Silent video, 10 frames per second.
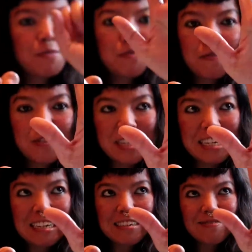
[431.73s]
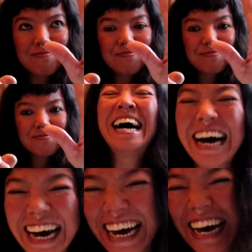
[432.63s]
50.
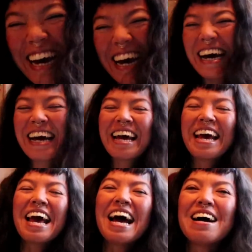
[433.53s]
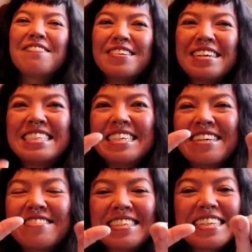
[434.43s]
I feel
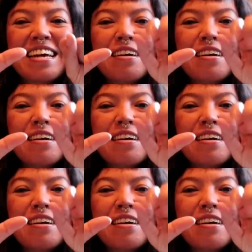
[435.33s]
ridiculous.